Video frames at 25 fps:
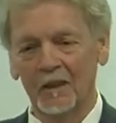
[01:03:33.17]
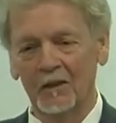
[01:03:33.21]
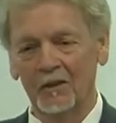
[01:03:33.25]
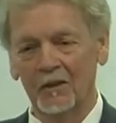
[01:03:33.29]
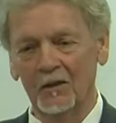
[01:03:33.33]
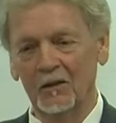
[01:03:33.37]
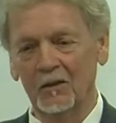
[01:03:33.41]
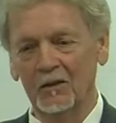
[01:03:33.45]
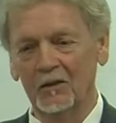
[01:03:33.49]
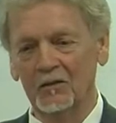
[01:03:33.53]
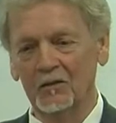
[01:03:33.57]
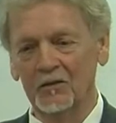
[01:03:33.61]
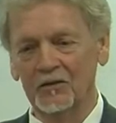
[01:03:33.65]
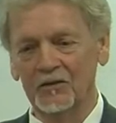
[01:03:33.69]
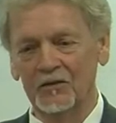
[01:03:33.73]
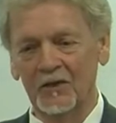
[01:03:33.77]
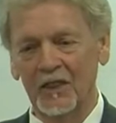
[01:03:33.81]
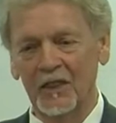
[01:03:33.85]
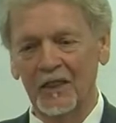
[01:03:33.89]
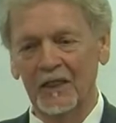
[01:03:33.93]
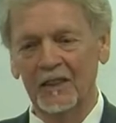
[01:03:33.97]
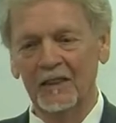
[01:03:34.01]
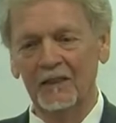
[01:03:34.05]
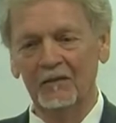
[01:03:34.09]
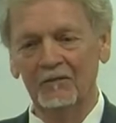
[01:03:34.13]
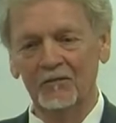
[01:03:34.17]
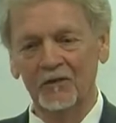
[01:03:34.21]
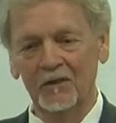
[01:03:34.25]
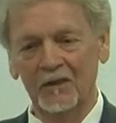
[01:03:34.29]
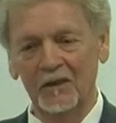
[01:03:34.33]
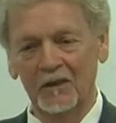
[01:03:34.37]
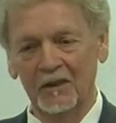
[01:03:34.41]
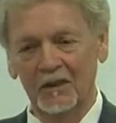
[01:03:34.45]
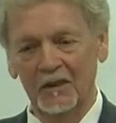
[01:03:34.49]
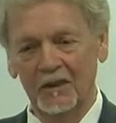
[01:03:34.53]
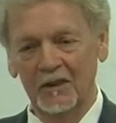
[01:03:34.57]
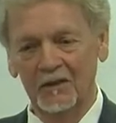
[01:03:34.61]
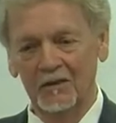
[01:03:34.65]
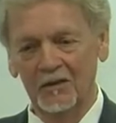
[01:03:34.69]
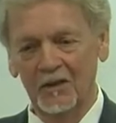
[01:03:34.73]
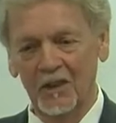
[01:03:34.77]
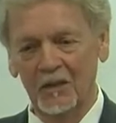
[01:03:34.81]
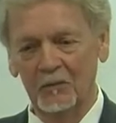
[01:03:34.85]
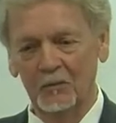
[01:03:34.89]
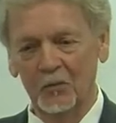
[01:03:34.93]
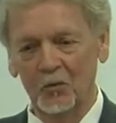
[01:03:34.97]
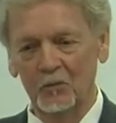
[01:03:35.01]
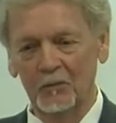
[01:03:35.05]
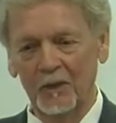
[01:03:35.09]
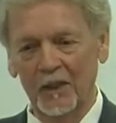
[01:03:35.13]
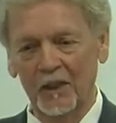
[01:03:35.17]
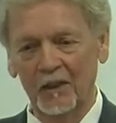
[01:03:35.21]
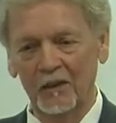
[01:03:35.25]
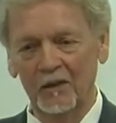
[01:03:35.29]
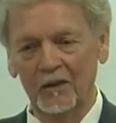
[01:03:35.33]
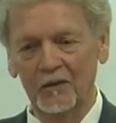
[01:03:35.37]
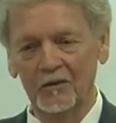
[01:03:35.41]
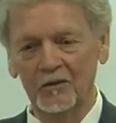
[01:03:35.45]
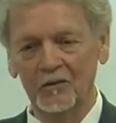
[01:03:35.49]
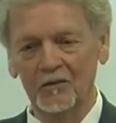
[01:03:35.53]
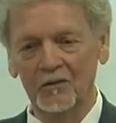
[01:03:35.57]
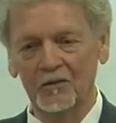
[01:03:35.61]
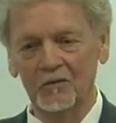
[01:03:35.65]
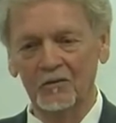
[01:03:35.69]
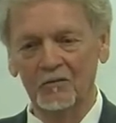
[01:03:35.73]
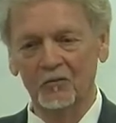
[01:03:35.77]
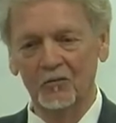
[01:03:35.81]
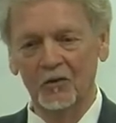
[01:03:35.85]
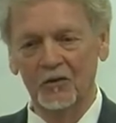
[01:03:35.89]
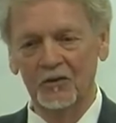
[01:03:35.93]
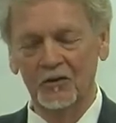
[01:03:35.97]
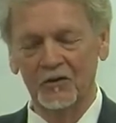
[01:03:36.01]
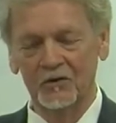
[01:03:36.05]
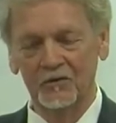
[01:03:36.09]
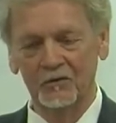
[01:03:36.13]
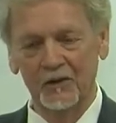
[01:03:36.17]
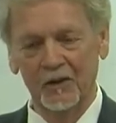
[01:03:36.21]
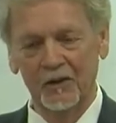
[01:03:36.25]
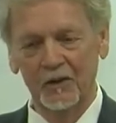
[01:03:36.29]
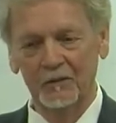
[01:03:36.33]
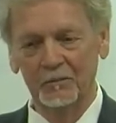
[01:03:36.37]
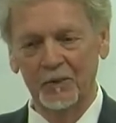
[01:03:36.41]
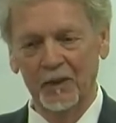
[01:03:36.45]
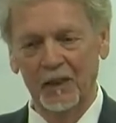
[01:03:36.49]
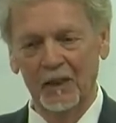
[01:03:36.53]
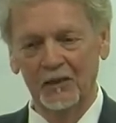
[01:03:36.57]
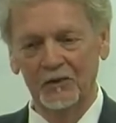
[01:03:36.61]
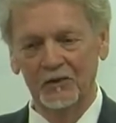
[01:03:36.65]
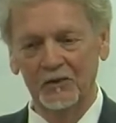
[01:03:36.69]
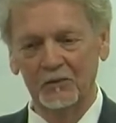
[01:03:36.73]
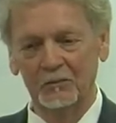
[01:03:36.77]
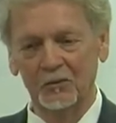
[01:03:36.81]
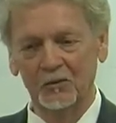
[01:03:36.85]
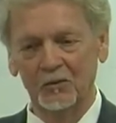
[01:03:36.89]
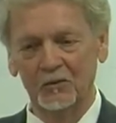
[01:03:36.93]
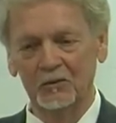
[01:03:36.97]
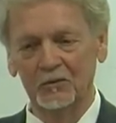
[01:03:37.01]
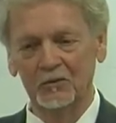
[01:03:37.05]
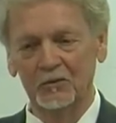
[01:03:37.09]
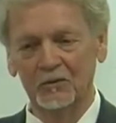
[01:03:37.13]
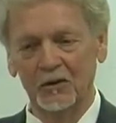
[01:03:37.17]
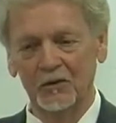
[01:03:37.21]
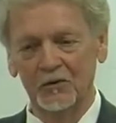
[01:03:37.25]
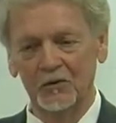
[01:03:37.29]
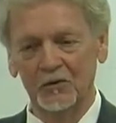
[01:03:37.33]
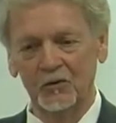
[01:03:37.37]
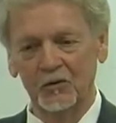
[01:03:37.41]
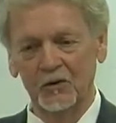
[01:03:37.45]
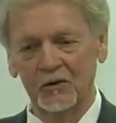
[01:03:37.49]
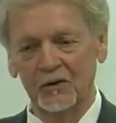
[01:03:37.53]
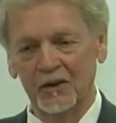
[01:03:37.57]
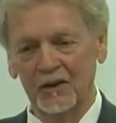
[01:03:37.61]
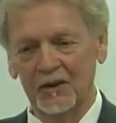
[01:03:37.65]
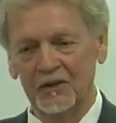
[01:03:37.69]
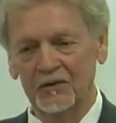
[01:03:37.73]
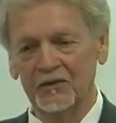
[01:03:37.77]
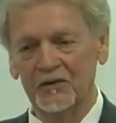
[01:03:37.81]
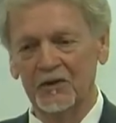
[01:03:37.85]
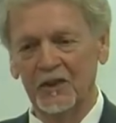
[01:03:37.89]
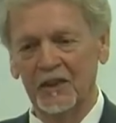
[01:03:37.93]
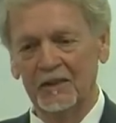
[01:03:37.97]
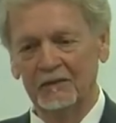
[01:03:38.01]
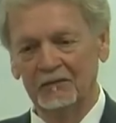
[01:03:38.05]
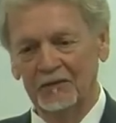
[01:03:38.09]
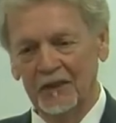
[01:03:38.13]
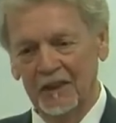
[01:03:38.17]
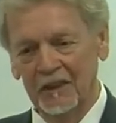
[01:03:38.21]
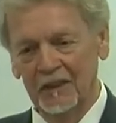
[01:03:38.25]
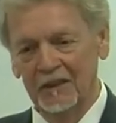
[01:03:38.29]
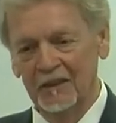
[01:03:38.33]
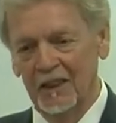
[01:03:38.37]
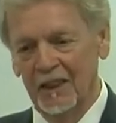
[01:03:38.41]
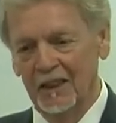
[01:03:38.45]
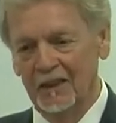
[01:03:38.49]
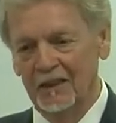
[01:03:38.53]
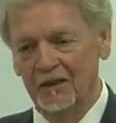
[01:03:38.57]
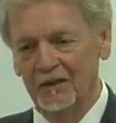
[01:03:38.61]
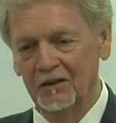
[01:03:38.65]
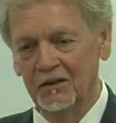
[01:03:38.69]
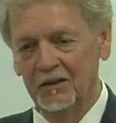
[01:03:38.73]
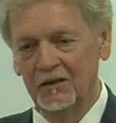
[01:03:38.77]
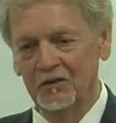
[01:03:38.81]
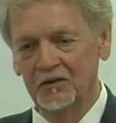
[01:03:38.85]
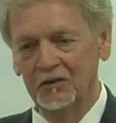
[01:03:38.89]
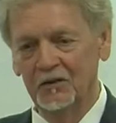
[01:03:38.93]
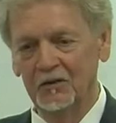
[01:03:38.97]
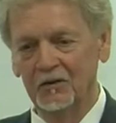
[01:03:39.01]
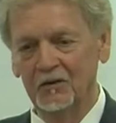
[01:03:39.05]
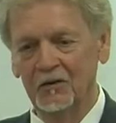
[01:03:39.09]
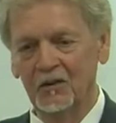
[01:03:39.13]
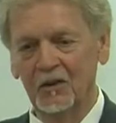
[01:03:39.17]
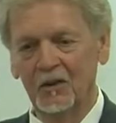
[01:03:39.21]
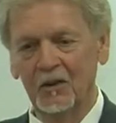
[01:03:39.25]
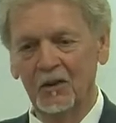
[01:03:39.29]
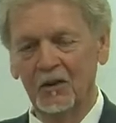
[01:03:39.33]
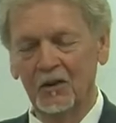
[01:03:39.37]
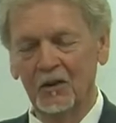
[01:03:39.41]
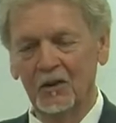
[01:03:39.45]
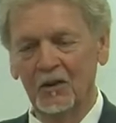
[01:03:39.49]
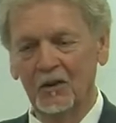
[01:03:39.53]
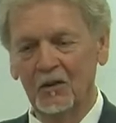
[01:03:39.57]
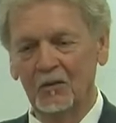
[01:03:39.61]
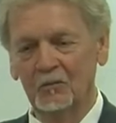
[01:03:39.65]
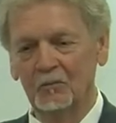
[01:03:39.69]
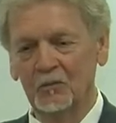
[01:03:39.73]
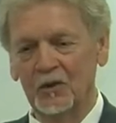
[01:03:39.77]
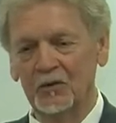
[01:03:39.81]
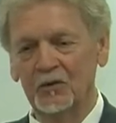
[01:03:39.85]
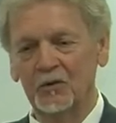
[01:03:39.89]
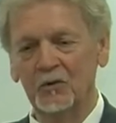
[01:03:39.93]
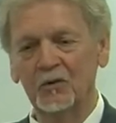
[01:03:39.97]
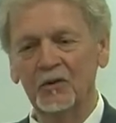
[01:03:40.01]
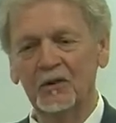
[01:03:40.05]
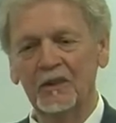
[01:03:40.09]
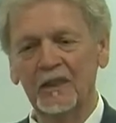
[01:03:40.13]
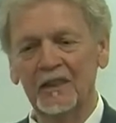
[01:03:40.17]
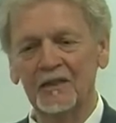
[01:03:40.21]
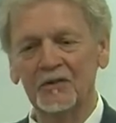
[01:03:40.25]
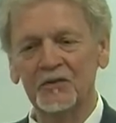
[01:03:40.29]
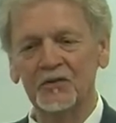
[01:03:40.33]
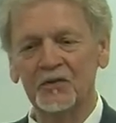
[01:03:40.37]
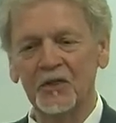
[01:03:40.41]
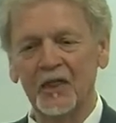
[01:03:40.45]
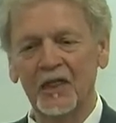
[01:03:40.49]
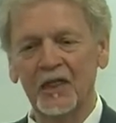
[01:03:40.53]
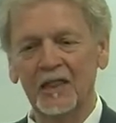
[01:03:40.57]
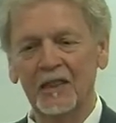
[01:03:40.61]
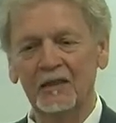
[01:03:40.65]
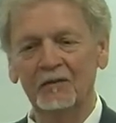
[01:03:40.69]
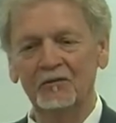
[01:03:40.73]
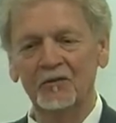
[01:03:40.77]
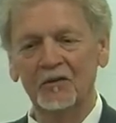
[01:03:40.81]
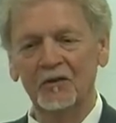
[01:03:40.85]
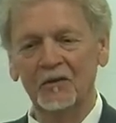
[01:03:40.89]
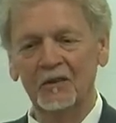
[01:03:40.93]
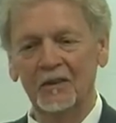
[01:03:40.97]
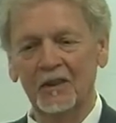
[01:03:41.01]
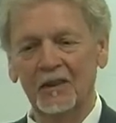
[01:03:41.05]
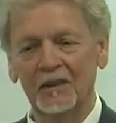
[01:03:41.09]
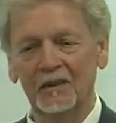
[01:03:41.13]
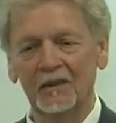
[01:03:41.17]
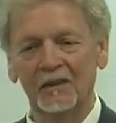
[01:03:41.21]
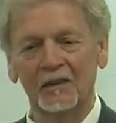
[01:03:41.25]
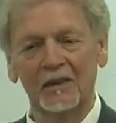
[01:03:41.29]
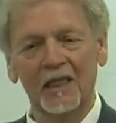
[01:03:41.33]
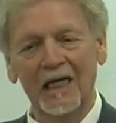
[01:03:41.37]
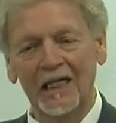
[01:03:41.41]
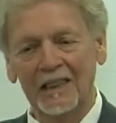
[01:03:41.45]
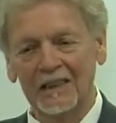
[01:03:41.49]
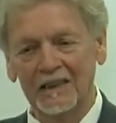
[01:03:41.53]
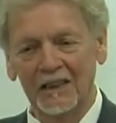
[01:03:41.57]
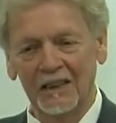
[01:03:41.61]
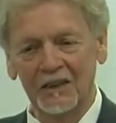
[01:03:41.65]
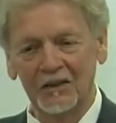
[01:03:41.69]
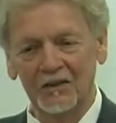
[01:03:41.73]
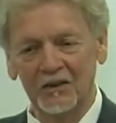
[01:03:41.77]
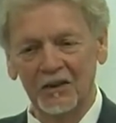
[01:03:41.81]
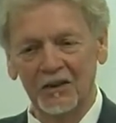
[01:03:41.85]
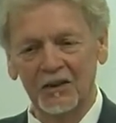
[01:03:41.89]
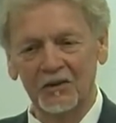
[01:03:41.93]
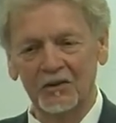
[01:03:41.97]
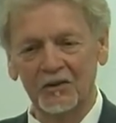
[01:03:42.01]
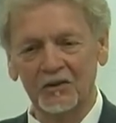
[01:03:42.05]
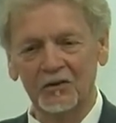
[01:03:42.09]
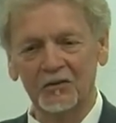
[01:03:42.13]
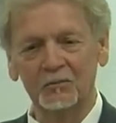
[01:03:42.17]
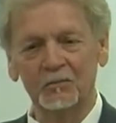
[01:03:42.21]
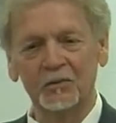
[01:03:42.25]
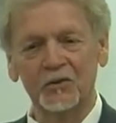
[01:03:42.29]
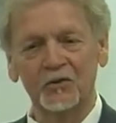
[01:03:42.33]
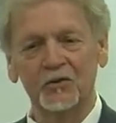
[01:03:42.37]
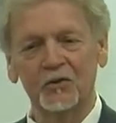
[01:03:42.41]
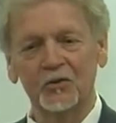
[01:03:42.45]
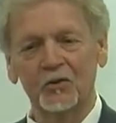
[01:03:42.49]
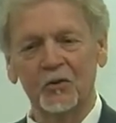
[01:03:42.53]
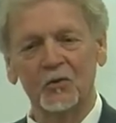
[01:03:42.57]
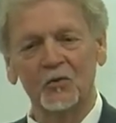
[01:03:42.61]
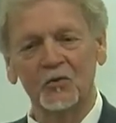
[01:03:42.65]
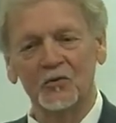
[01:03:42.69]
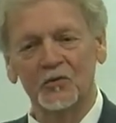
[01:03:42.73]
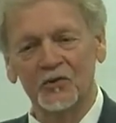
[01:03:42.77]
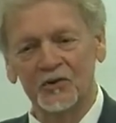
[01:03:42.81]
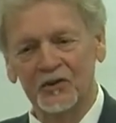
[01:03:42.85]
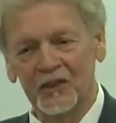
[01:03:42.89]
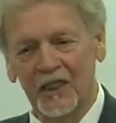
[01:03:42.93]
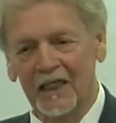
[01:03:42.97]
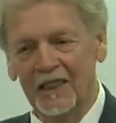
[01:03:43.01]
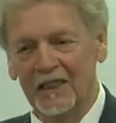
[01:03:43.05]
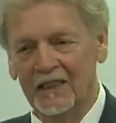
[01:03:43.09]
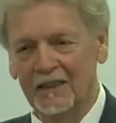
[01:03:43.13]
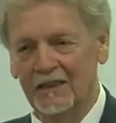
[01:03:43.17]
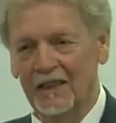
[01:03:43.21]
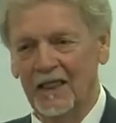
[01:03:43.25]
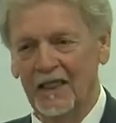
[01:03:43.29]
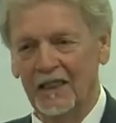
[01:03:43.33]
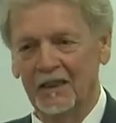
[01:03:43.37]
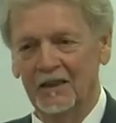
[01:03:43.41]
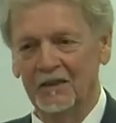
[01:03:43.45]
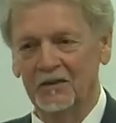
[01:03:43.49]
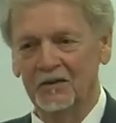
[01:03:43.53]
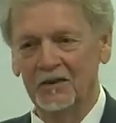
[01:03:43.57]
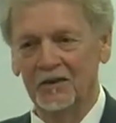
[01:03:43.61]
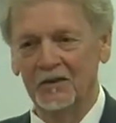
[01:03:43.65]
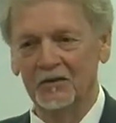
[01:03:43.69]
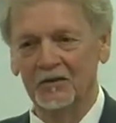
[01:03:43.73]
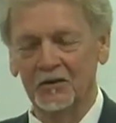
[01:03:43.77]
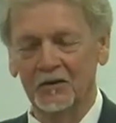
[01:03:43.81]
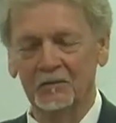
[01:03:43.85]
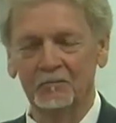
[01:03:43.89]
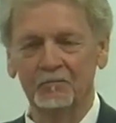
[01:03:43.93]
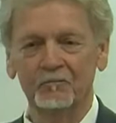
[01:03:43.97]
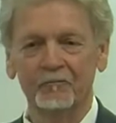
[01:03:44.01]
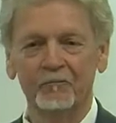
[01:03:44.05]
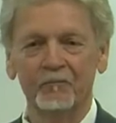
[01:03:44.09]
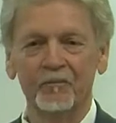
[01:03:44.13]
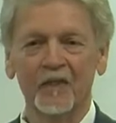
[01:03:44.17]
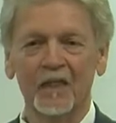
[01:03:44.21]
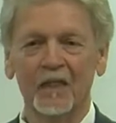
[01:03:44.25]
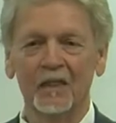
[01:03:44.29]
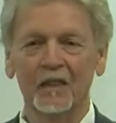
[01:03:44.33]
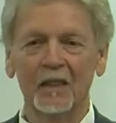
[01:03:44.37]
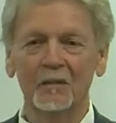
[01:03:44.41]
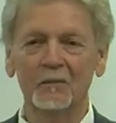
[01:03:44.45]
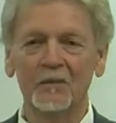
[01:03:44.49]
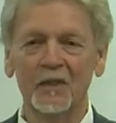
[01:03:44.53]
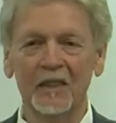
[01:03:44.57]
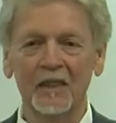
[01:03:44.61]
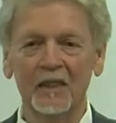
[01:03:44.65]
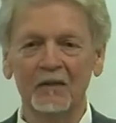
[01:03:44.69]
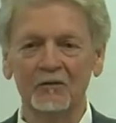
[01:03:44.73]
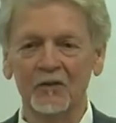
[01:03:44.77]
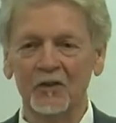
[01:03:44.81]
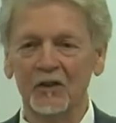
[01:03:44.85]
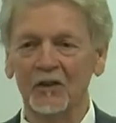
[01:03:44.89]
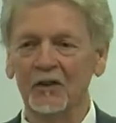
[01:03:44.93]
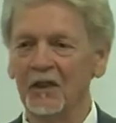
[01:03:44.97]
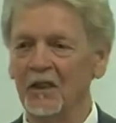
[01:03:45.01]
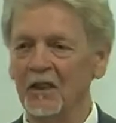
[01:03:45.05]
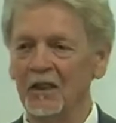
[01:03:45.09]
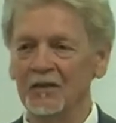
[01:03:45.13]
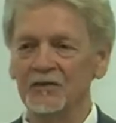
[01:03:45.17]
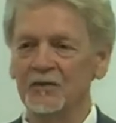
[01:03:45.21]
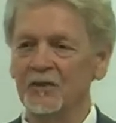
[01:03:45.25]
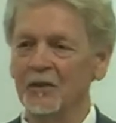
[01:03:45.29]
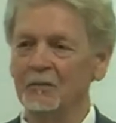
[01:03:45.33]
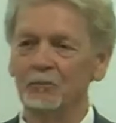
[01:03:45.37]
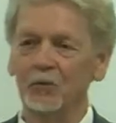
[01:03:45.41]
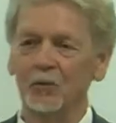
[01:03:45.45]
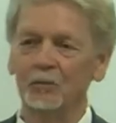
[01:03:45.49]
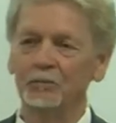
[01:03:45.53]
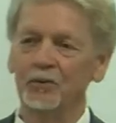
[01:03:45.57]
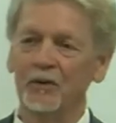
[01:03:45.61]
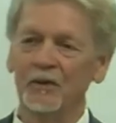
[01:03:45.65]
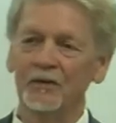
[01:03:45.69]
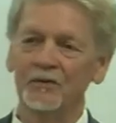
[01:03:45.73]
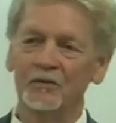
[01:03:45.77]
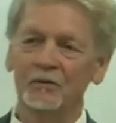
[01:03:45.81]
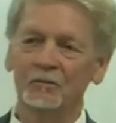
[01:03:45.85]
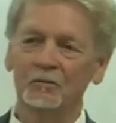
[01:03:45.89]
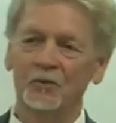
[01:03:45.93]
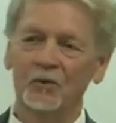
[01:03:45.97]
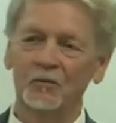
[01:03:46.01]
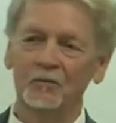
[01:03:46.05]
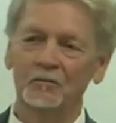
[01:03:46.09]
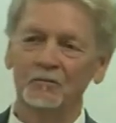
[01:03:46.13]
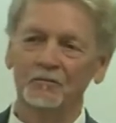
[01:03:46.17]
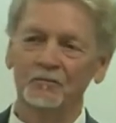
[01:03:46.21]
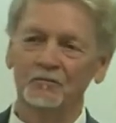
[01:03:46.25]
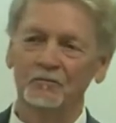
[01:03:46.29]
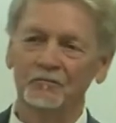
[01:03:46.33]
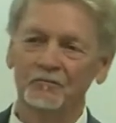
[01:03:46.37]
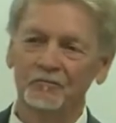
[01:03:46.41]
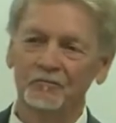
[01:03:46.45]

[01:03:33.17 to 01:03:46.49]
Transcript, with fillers: and they're saved in double marriage, which is very possible that you can get saved in that condition, but you can get saved in a lot of conditions, but you don't stay in that condition. Let me give you a simple principle.